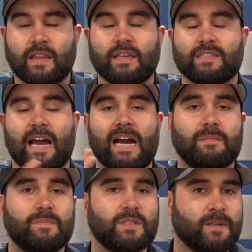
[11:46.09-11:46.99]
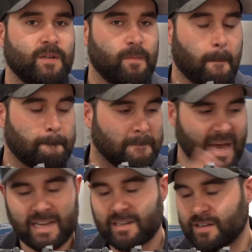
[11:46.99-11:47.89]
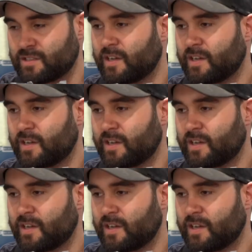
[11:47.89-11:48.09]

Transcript: that's absolute madness.